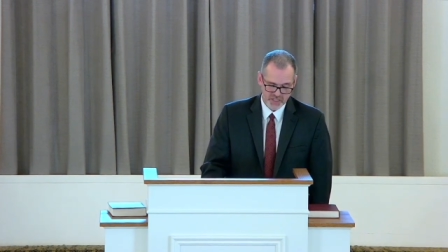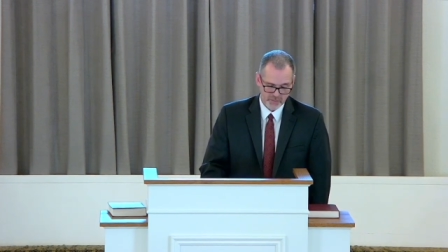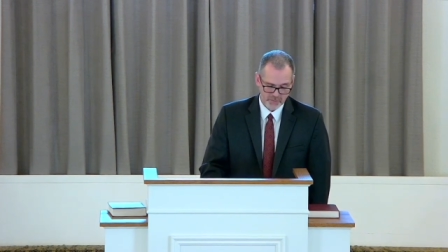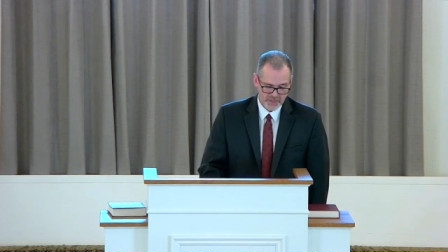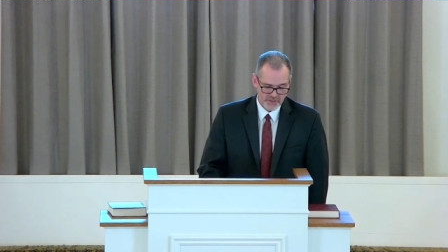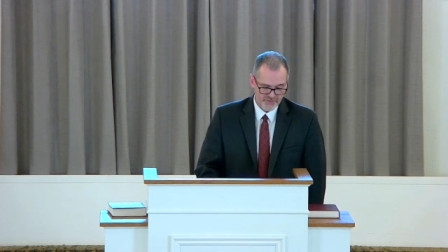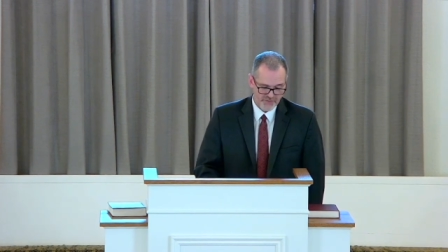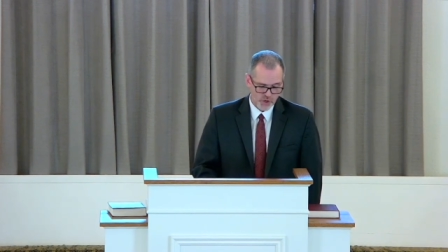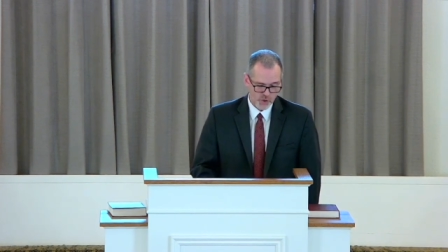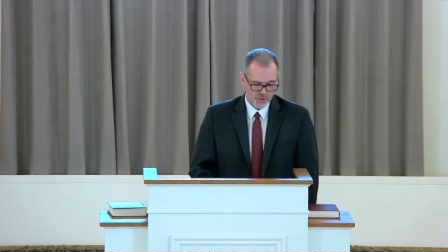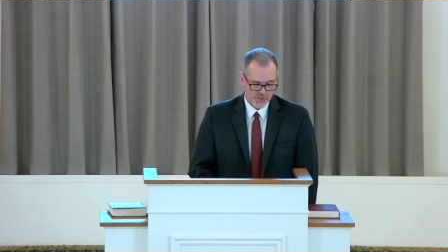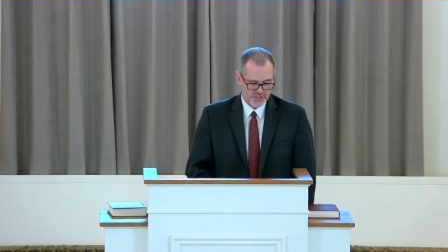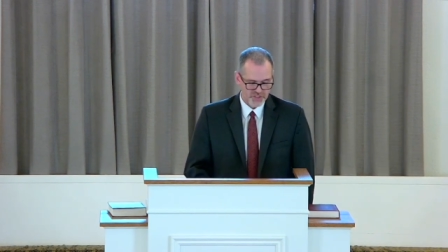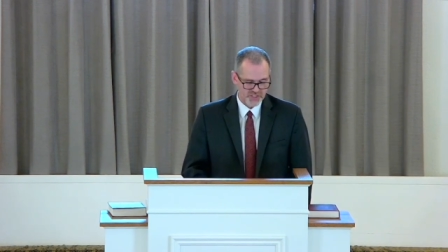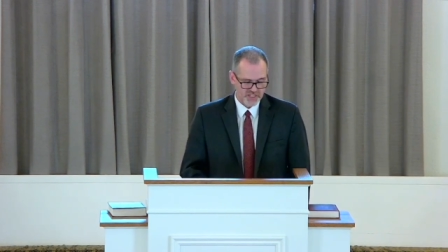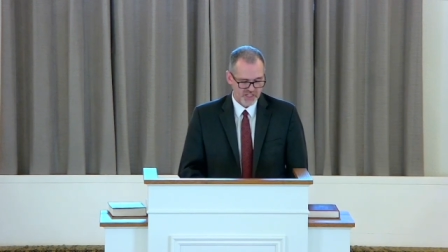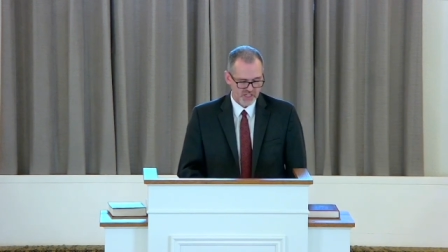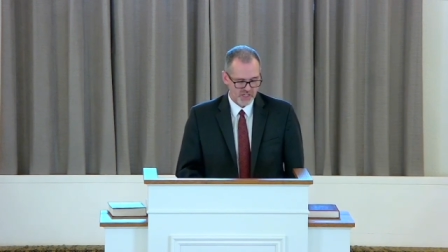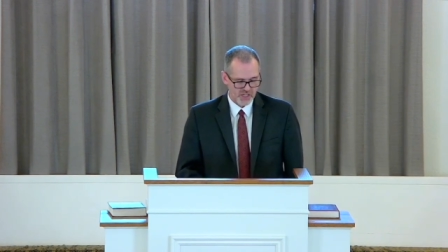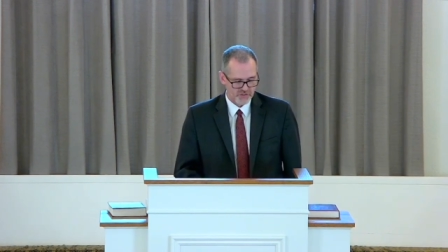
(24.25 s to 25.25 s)
I'll be
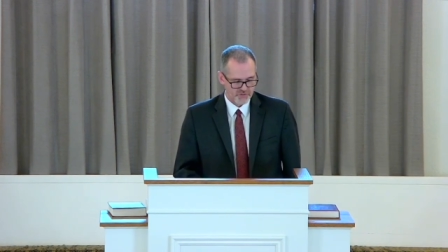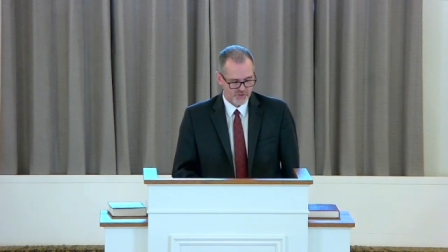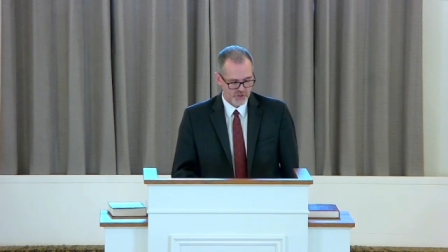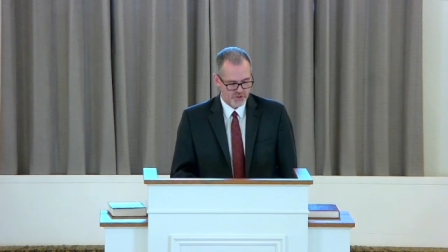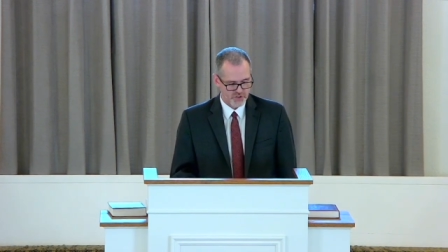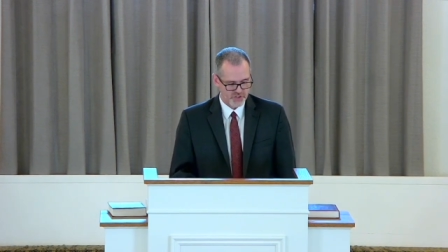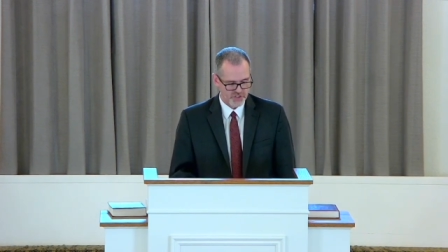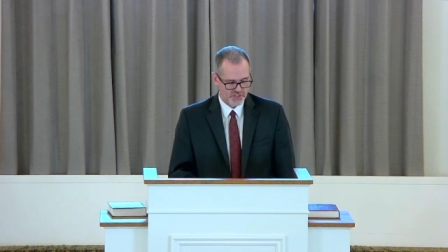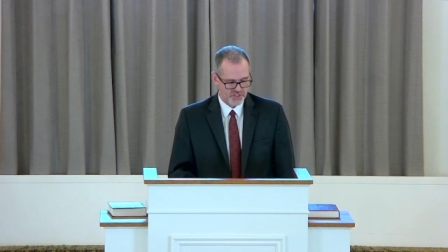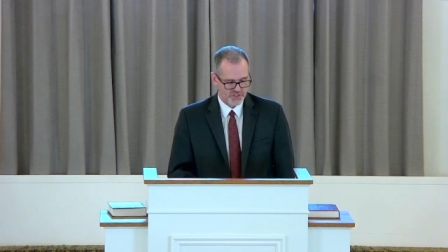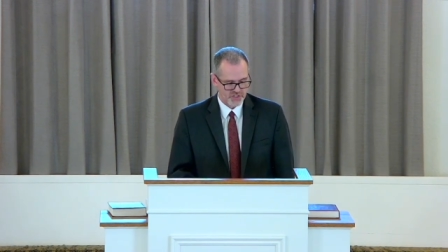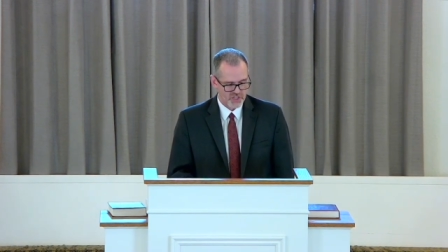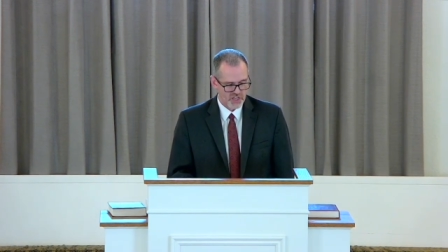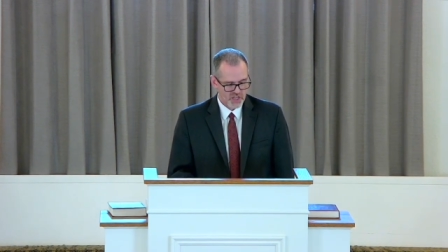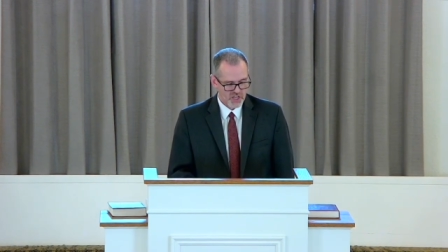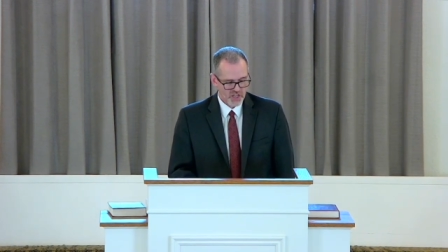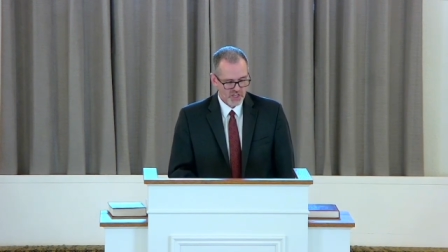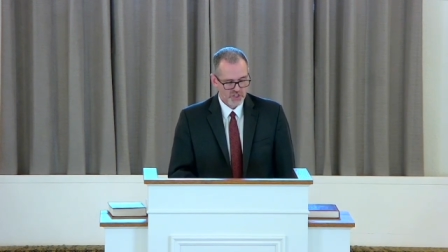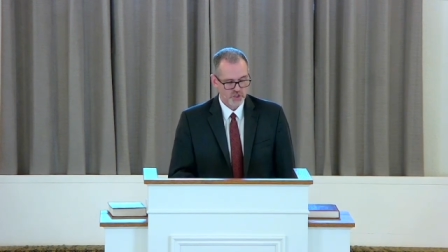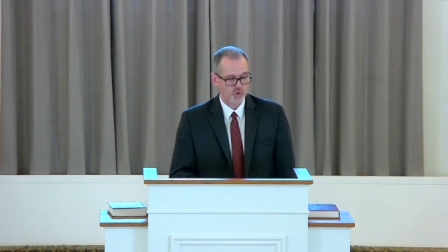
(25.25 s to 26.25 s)
focusing on verses
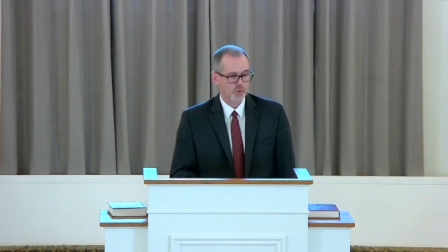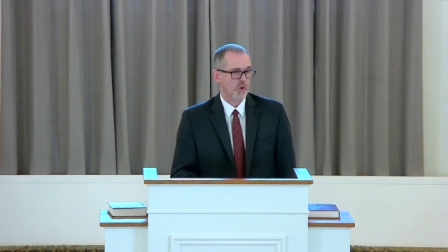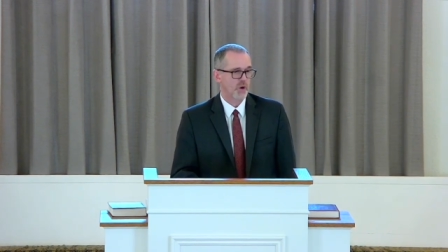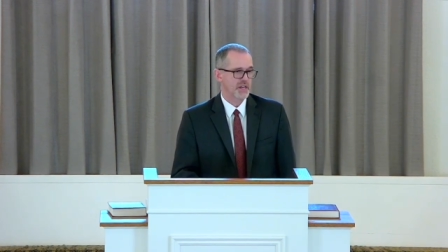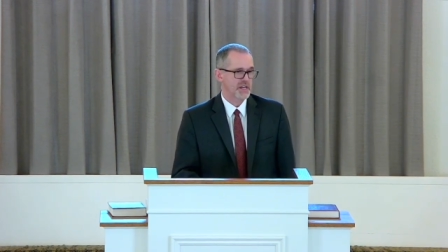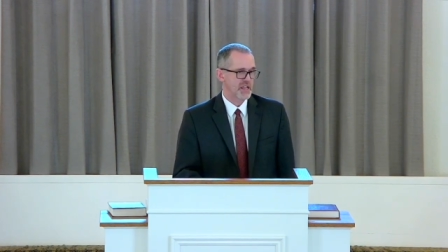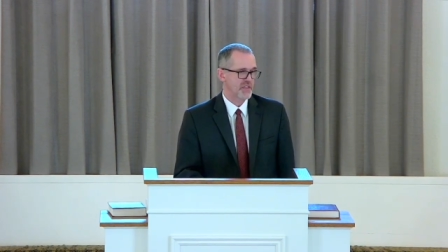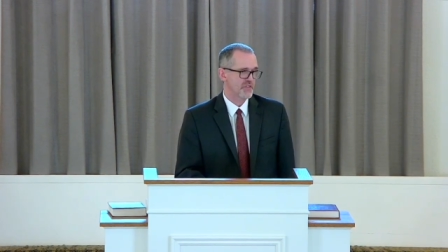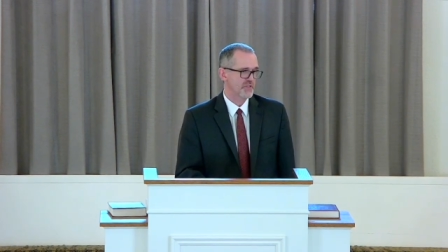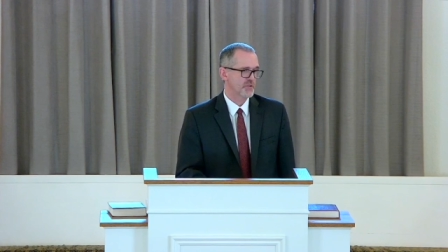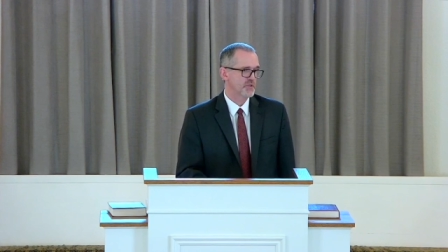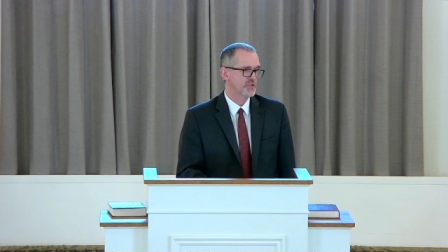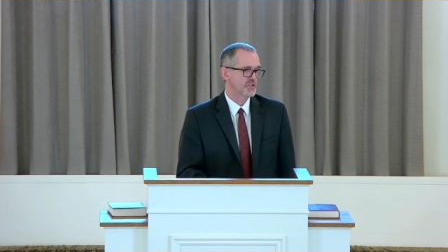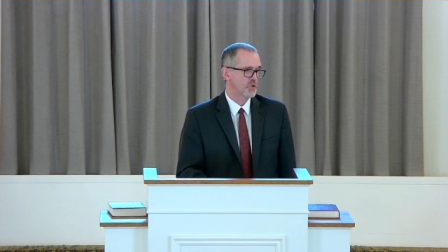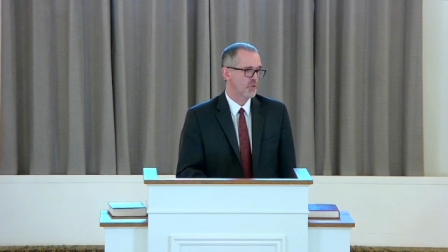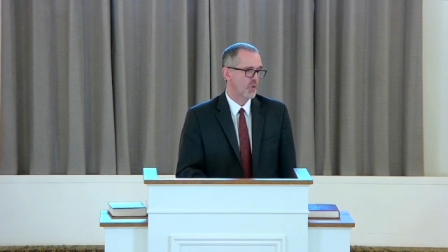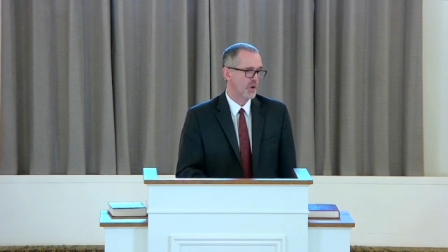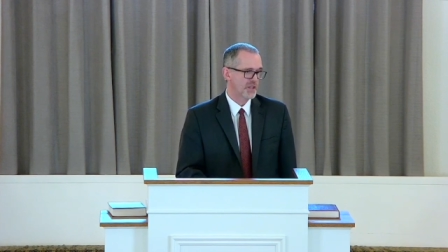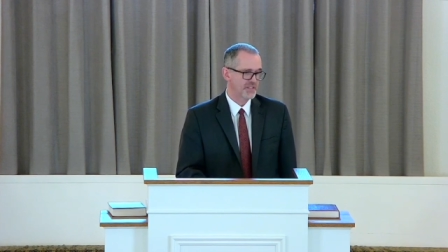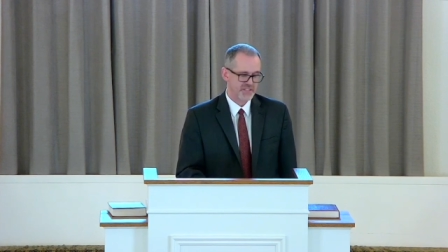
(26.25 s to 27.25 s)
20 through
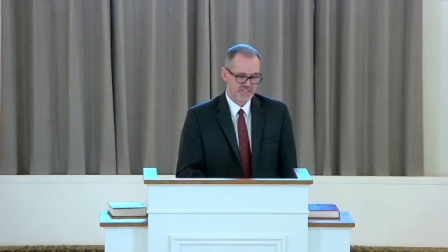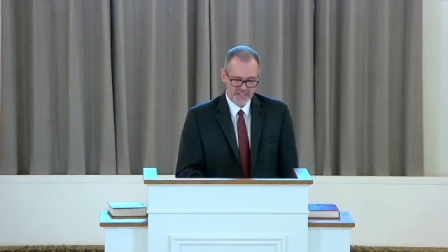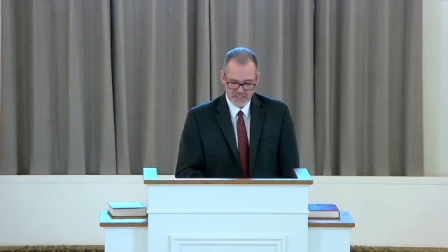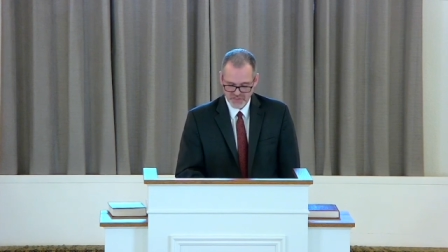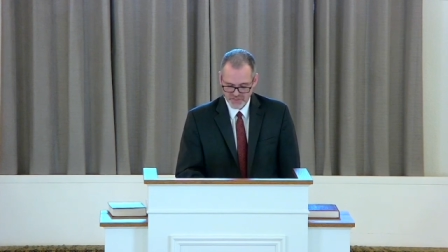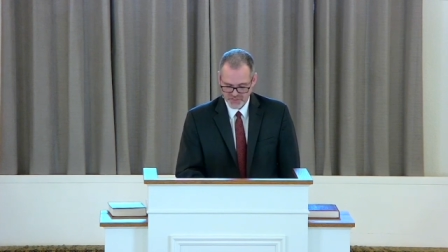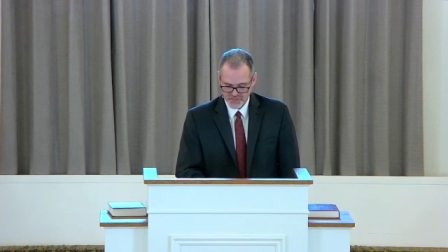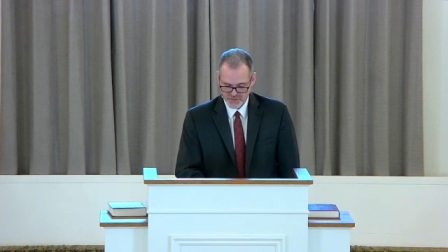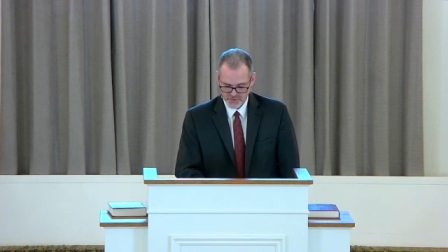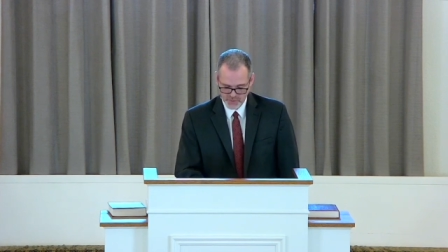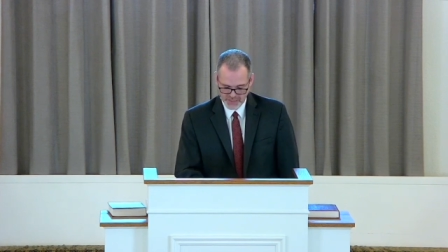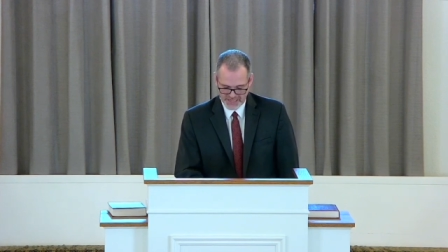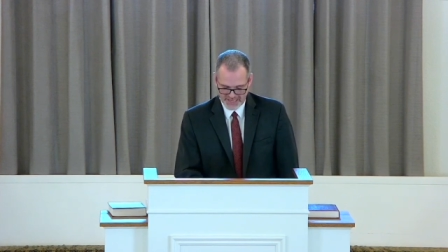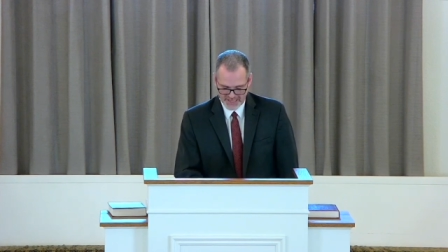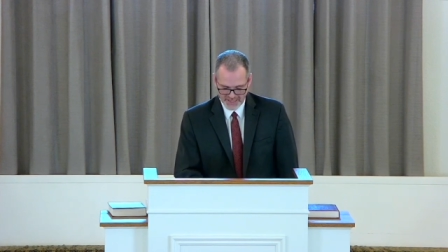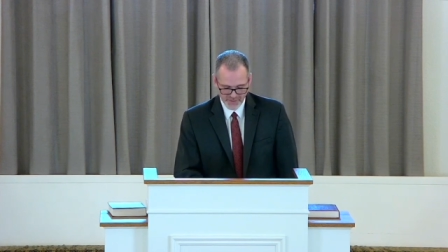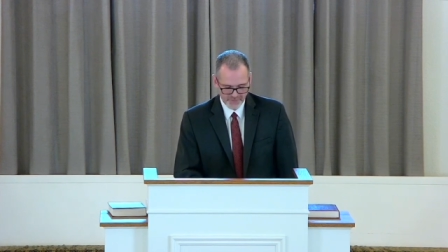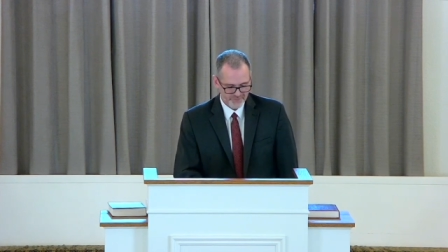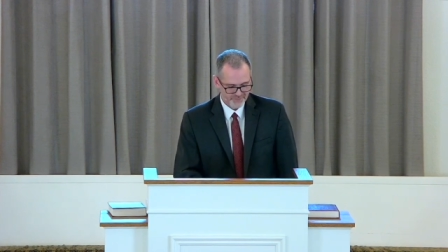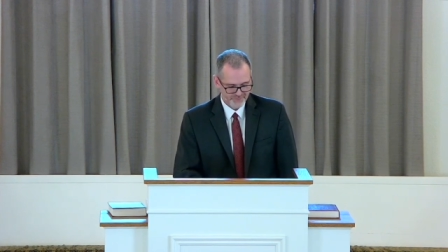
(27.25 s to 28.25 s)

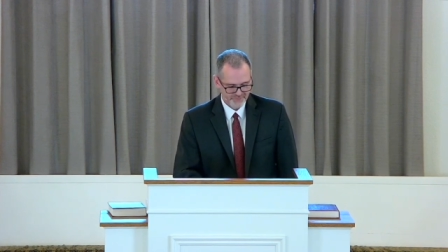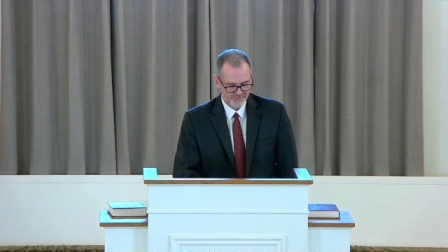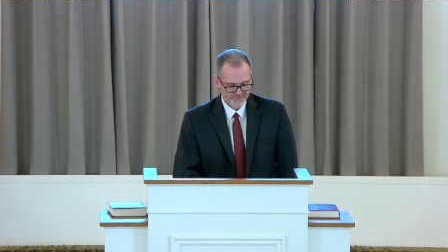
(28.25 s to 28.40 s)
23.